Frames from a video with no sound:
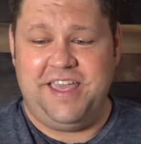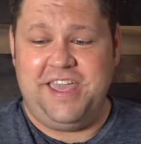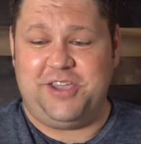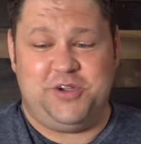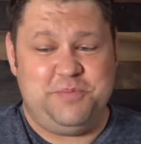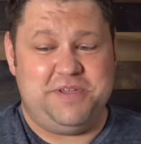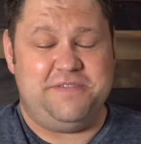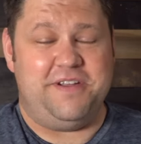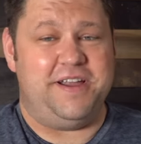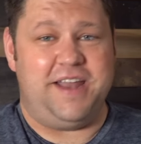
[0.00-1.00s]
It could be a
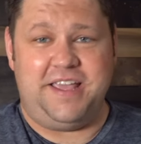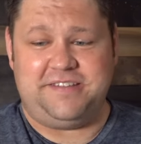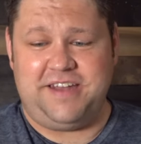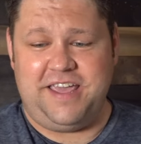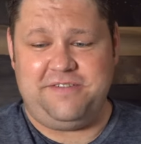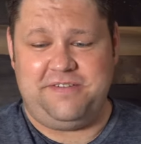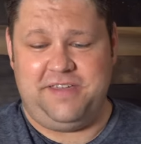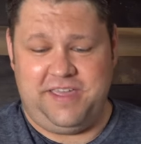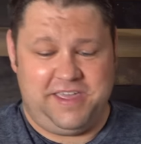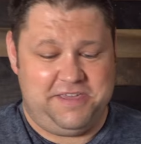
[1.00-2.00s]
very nice knife.
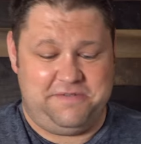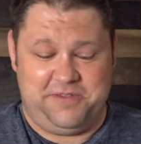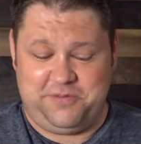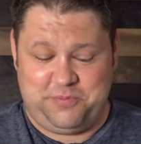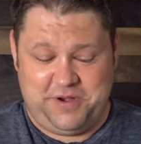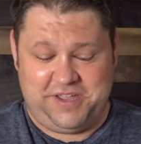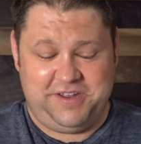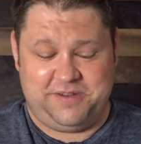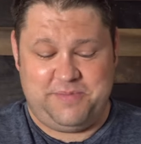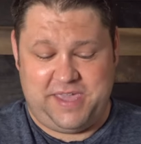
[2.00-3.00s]
It feels pretty
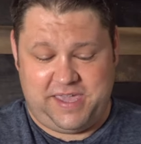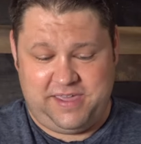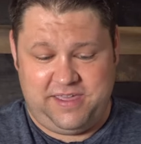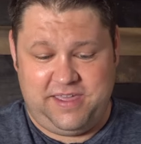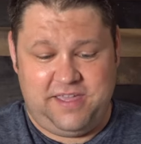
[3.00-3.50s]
good to me.